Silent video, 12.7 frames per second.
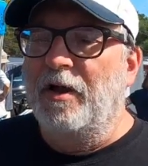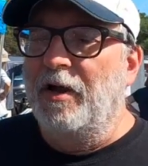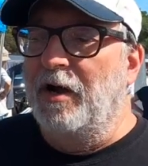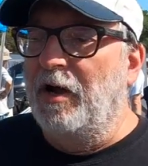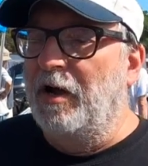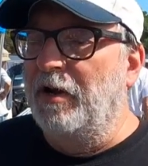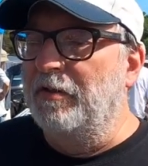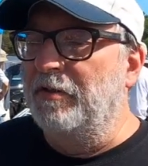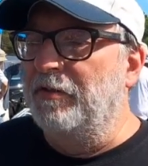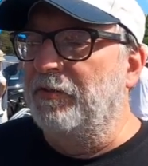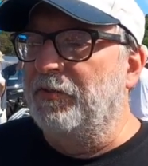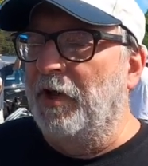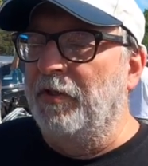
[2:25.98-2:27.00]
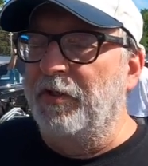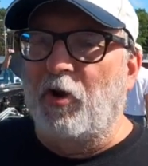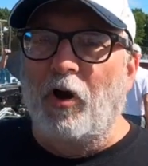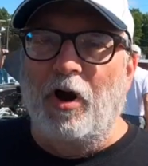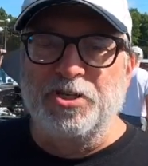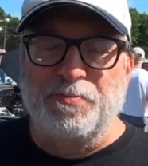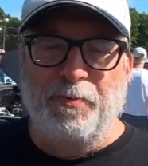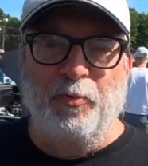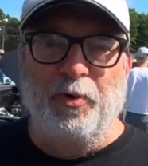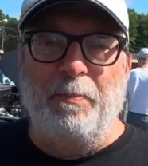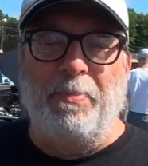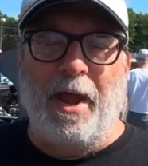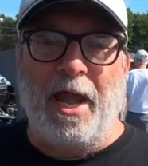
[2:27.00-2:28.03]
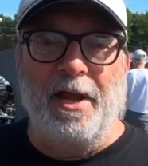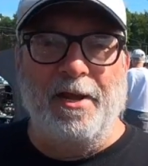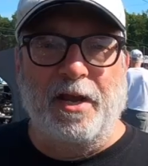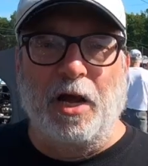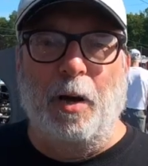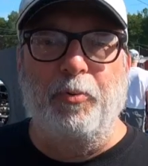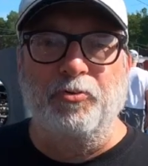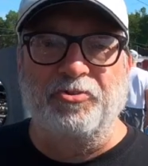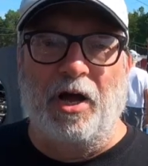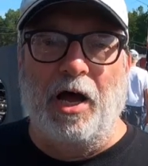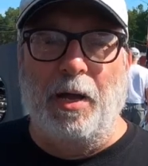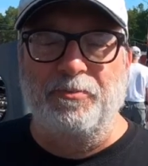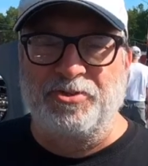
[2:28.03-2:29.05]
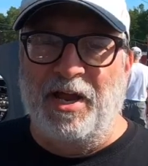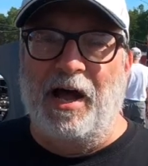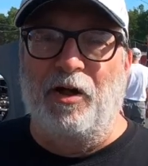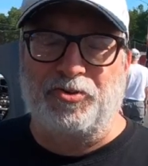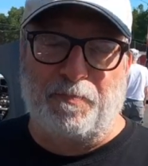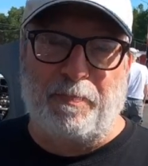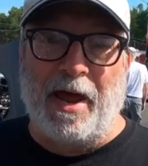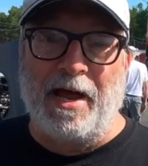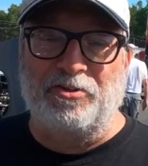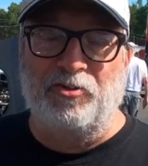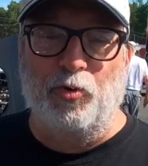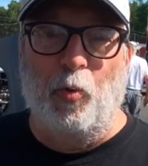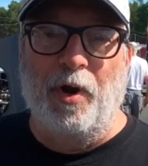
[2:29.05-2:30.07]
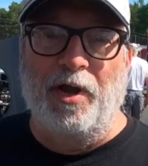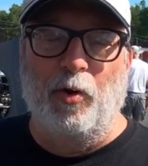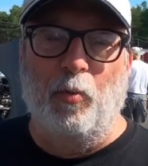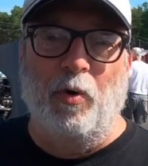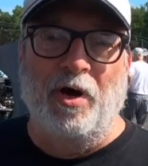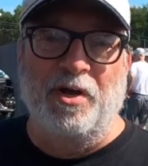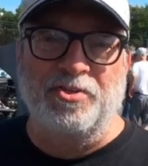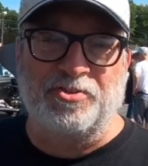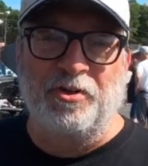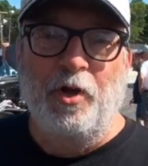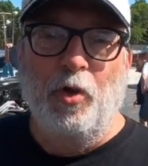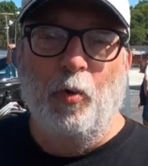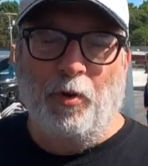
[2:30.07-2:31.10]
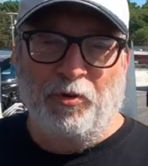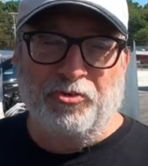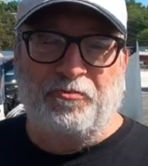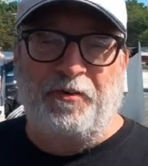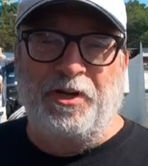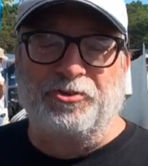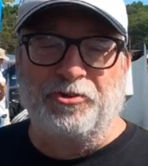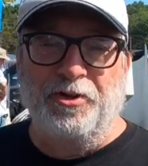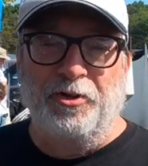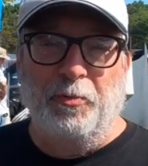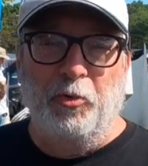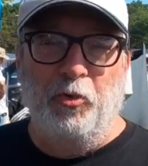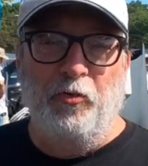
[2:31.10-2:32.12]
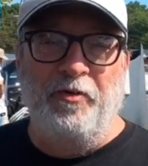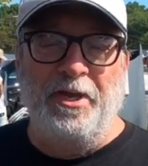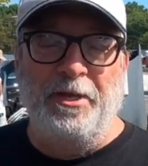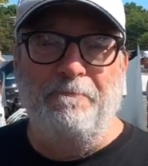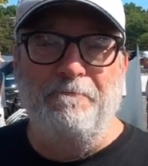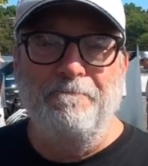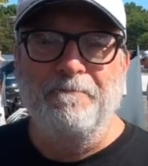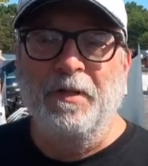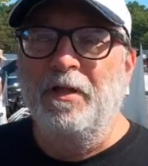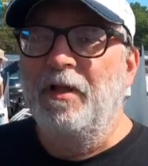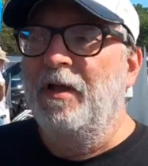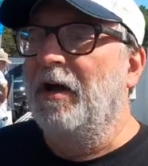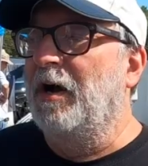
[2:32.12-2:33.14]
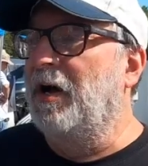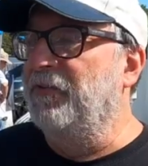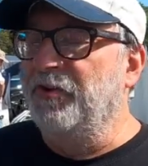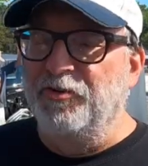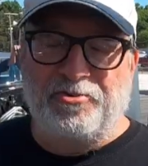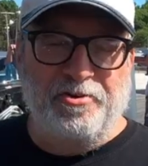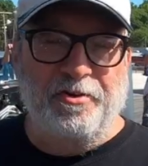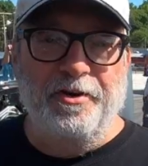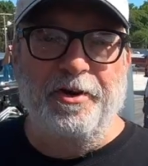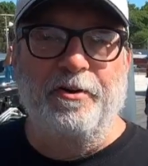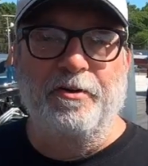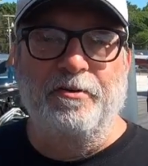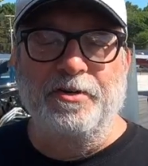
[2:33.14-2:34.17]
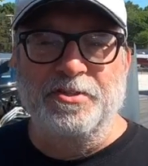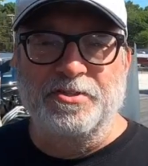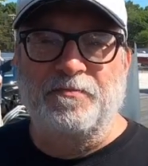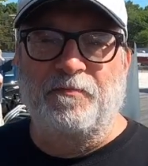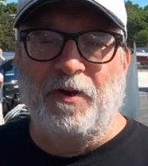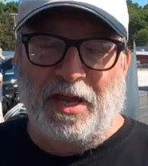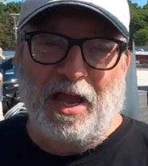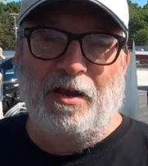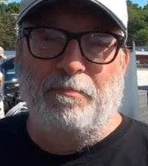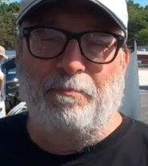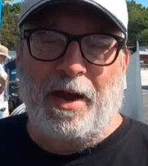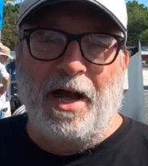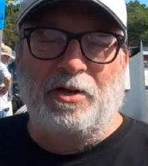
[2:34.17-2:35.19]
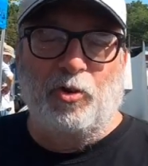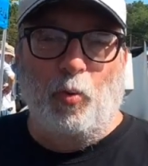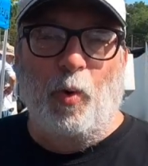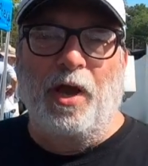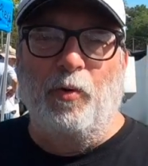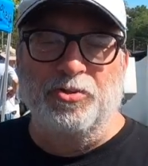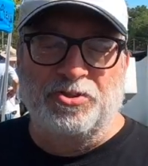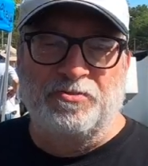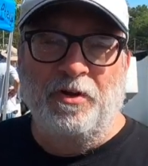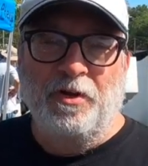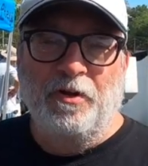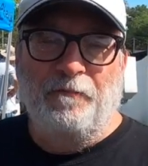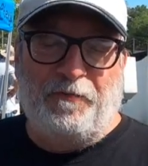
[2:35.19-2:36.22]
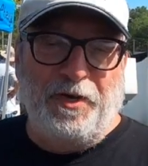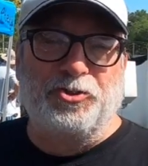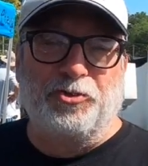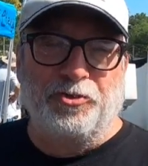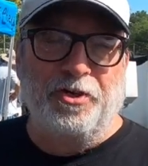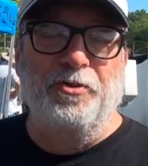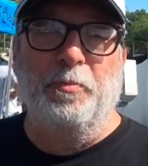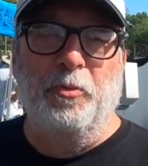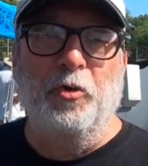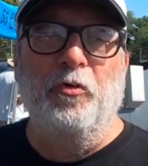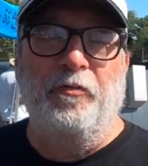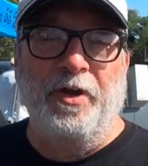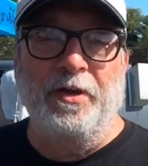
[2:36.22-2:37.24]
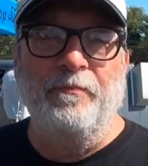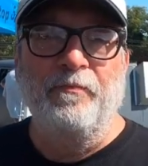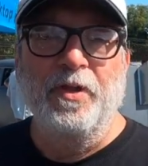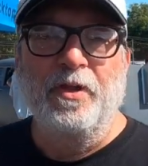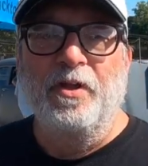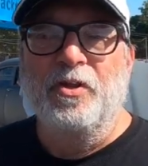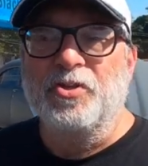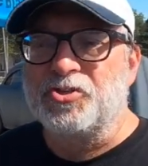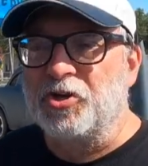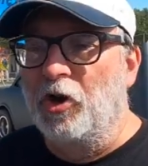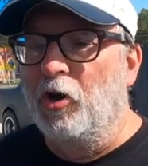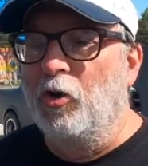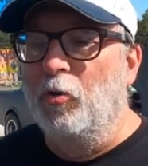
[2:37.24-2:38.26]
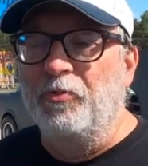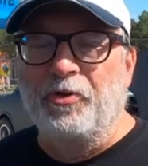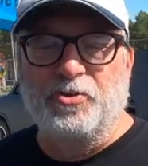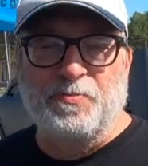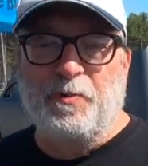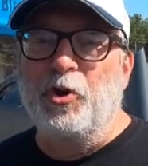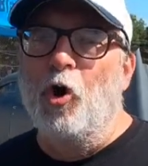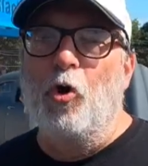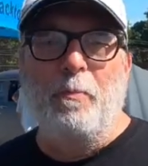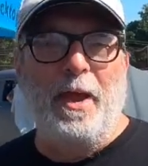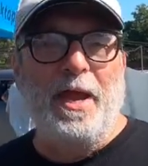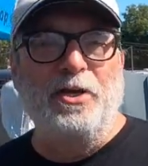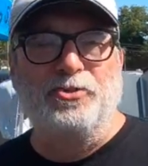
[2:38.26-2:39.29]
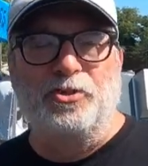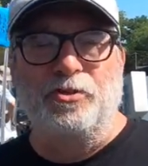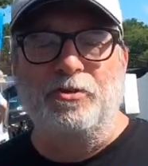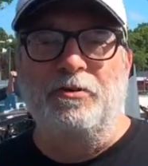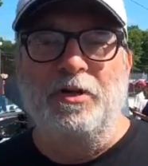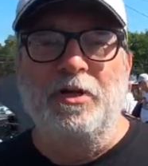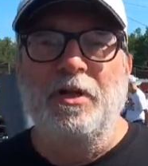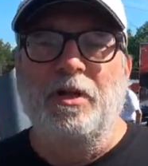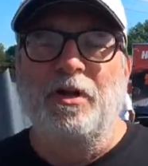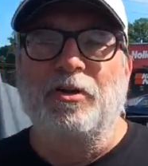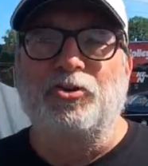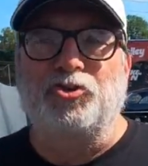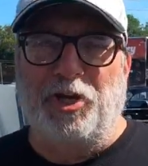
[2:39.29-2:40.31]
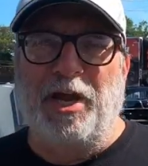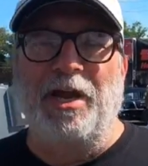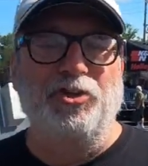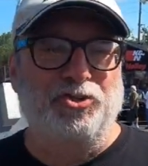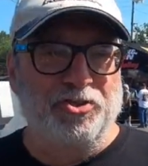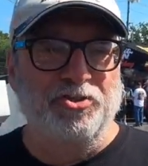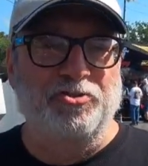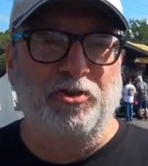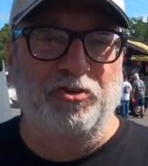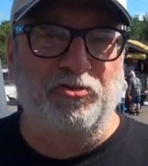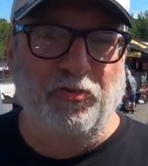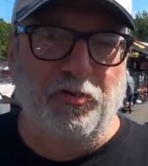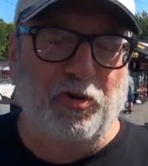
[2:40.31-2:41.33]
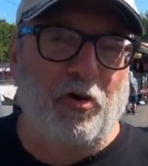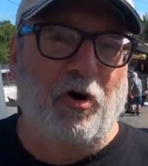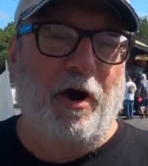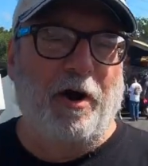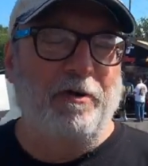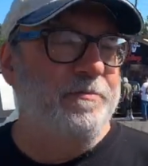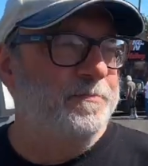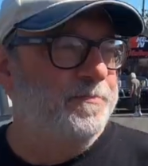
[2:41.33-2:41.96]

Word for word: Uh, the, the car's been repainted a couple times. Now it's back to the way it was when it was featured in the movie. Uh, the interior is, again, back to the way it was featured in the movie. So there's been no major changes to, to the car.